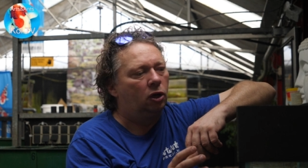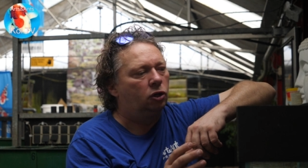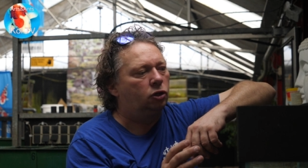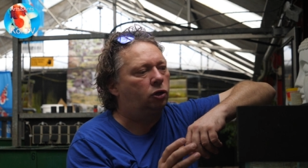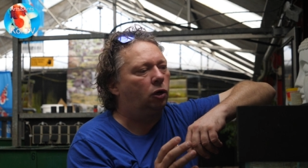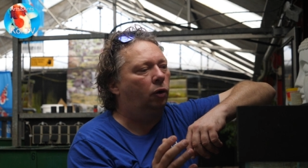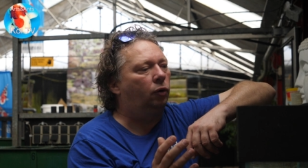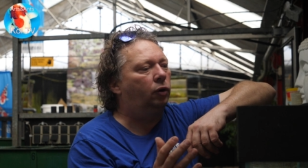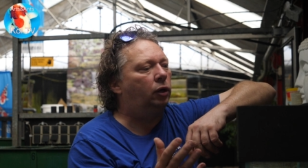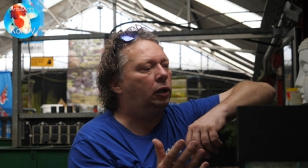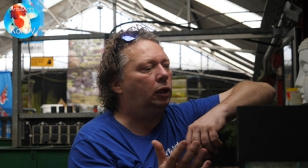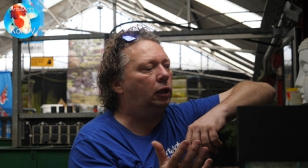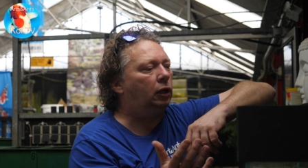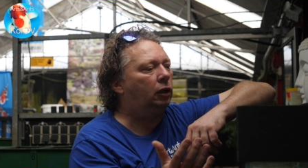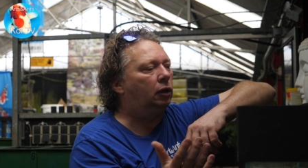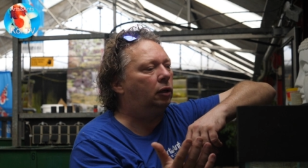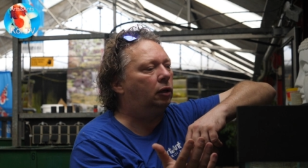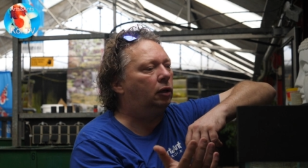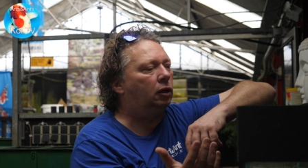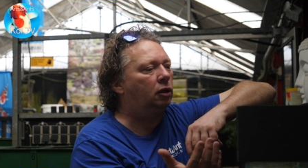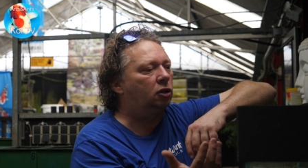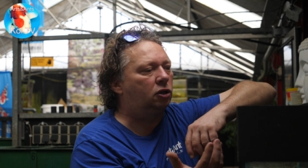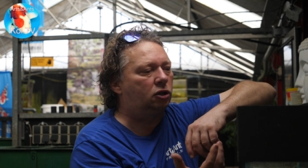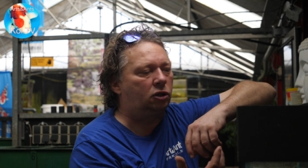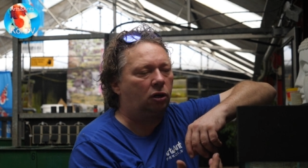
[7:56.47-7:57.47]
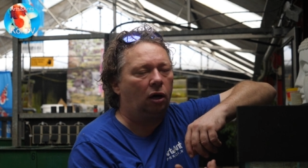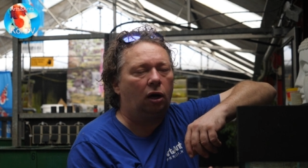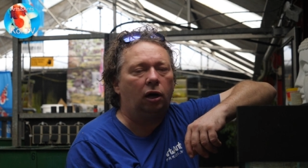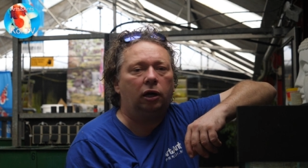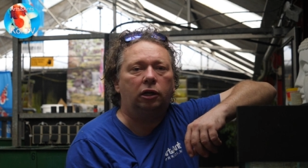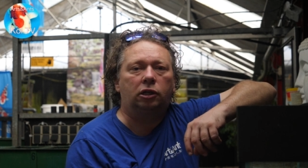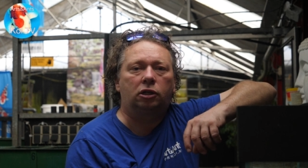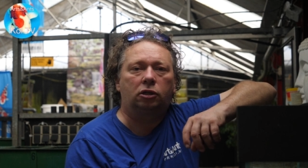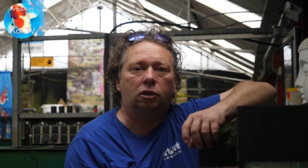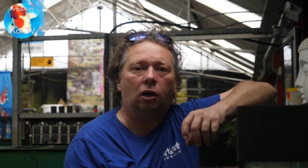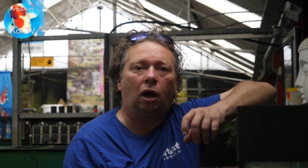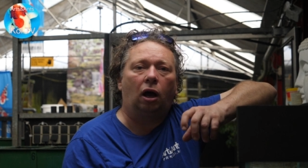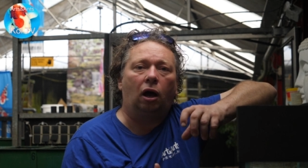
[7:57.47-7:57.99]
So the
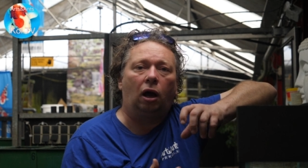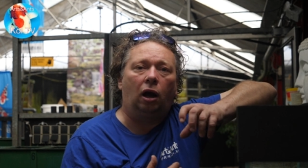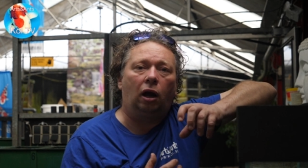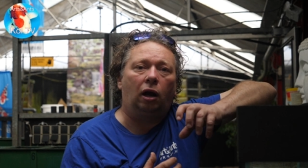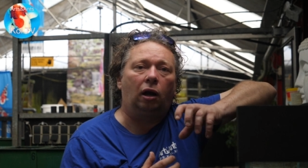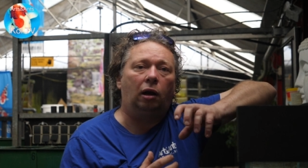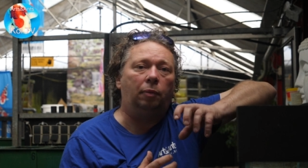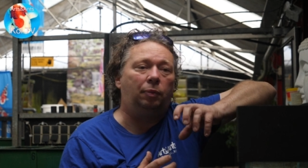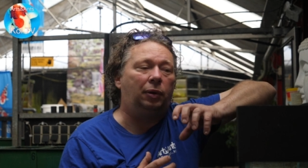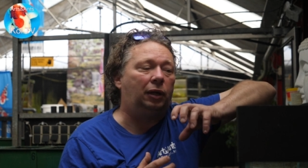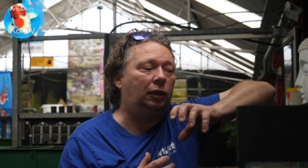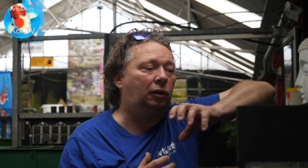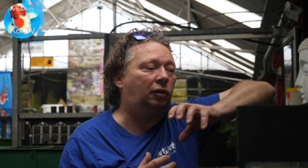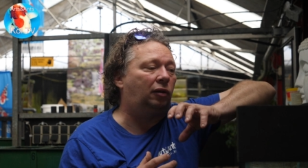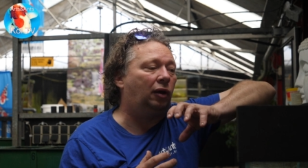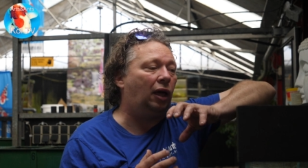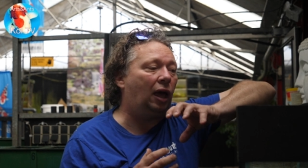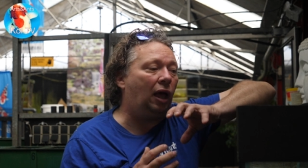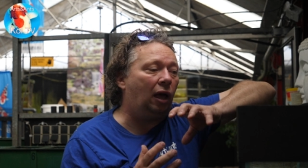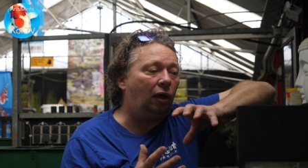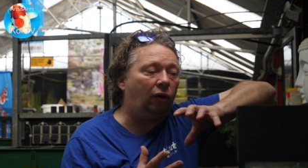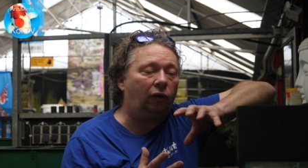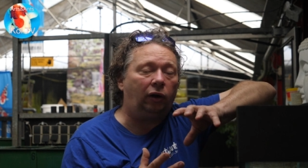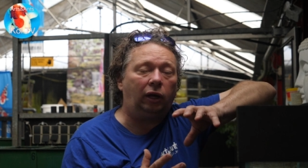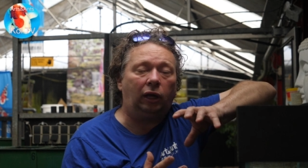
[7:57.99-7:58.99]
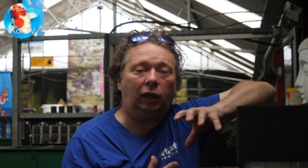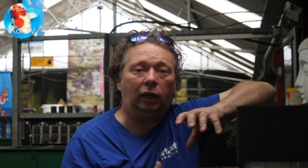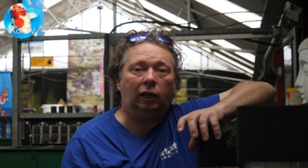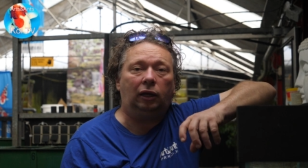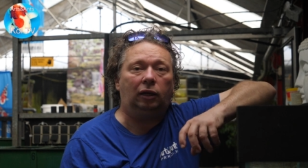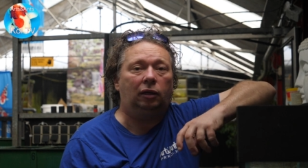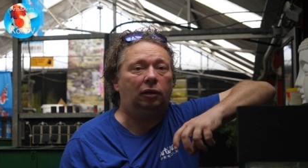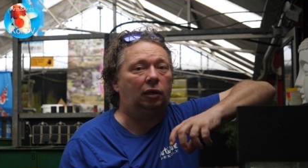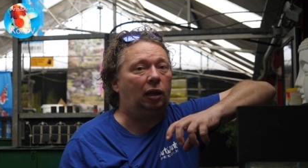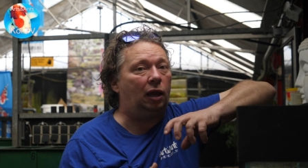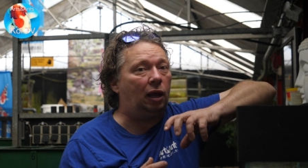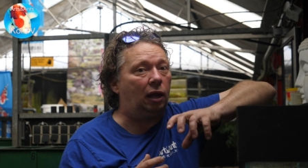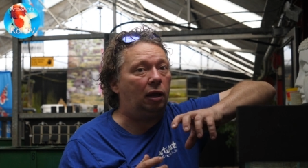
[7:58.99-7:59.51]
sides are a bit
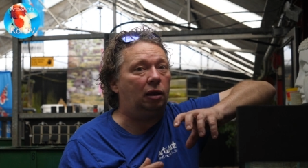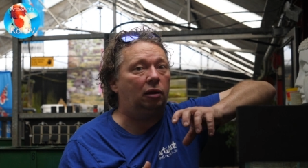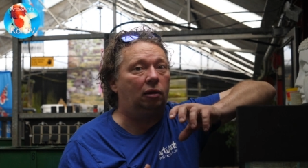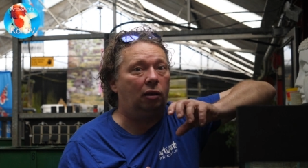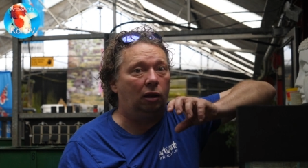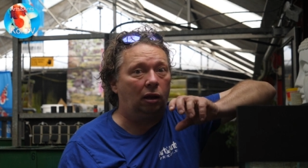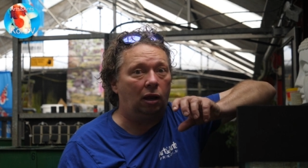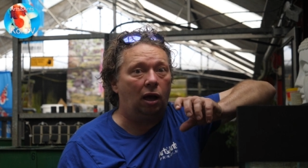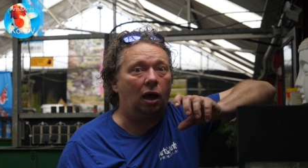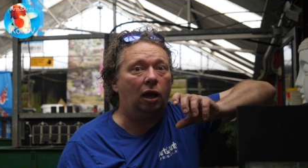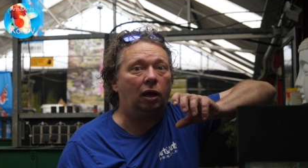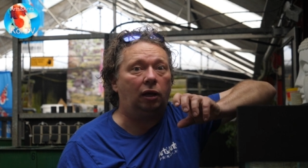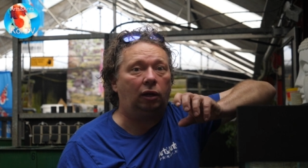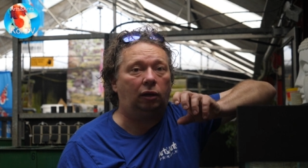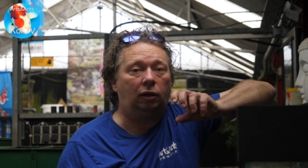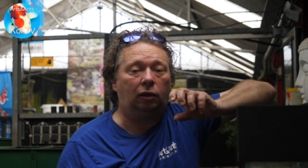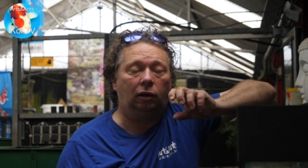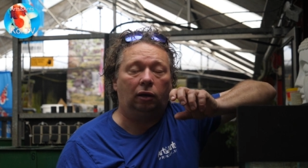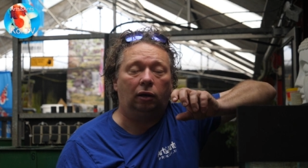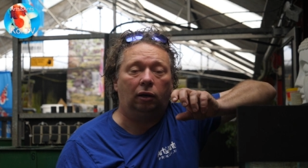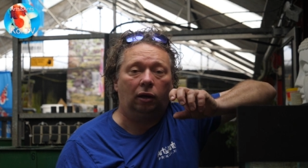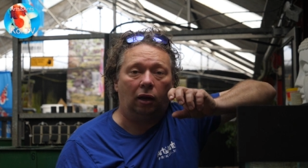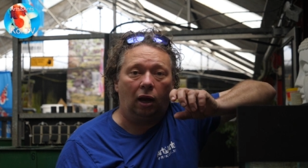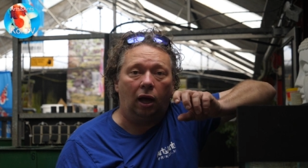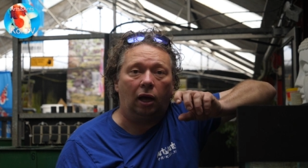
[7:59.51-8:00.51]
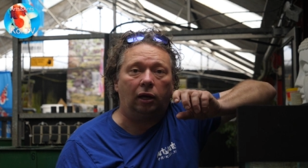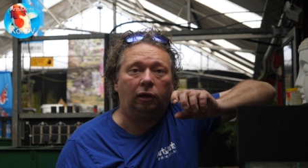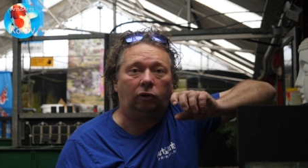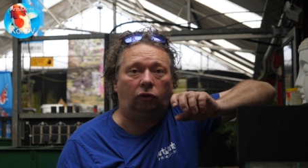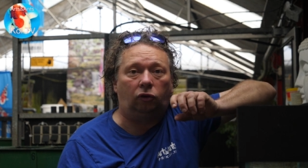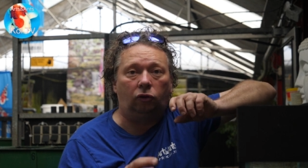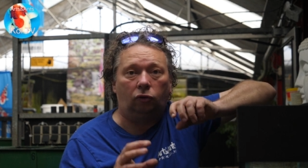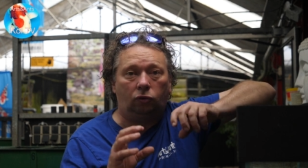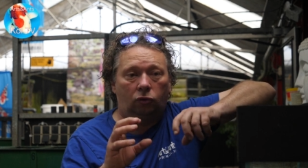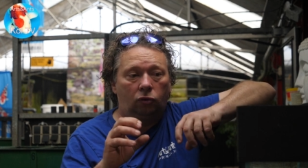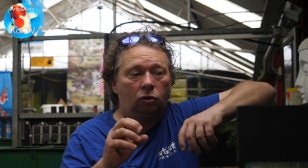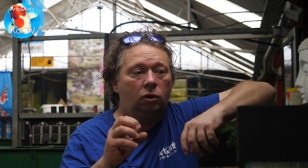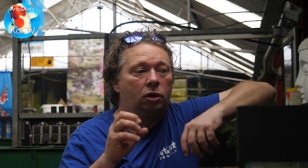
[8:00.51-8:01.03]
algae. They like
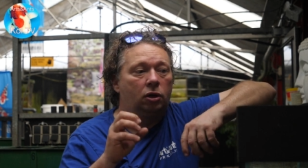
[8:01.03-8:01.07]
to